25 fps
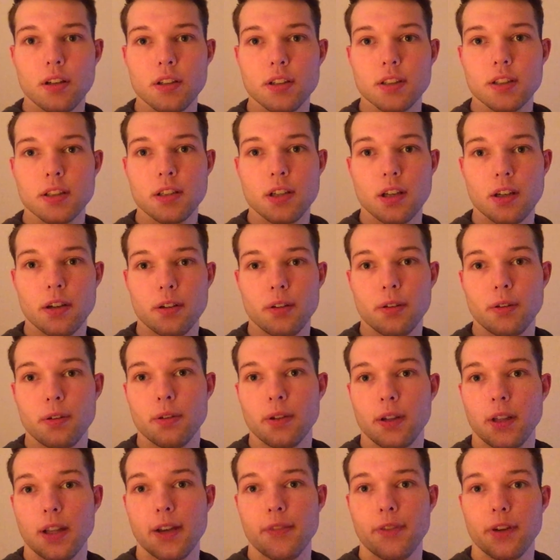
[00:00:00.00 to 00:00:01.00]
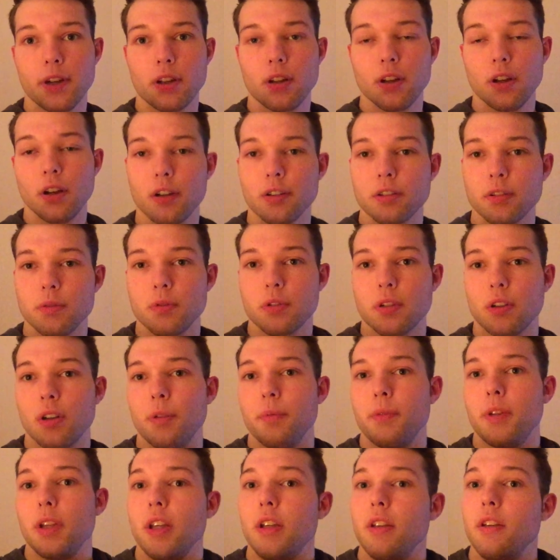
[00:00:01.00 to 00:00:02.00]
It's now 11 o'clock, so I'm just
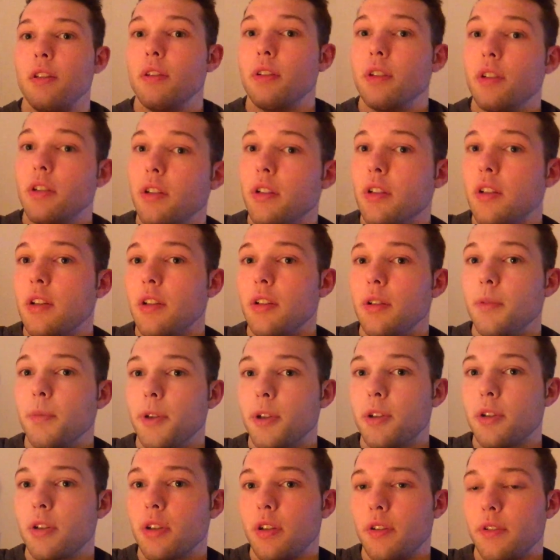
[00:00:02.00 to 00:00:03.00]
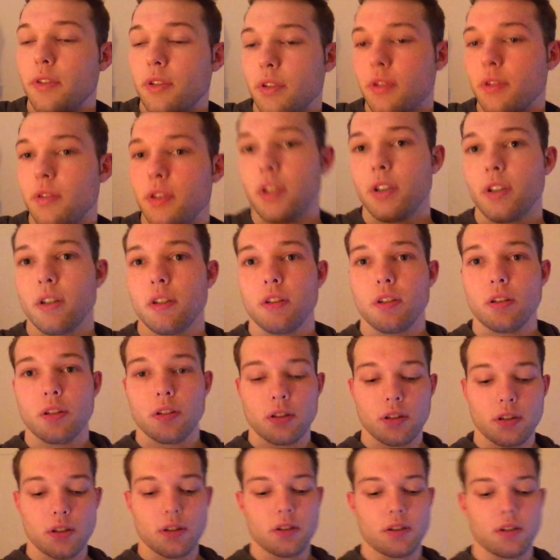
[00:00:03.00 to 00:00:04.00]
going to update you on how blood sugars are going and
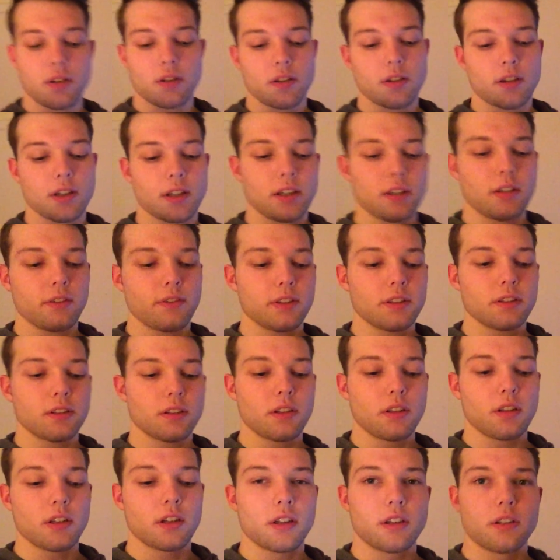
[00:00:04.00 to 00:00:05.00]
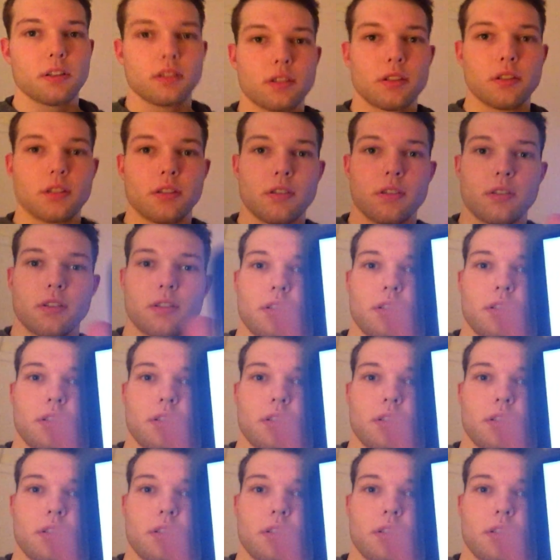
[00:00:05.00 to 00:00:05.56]
active insulin that. So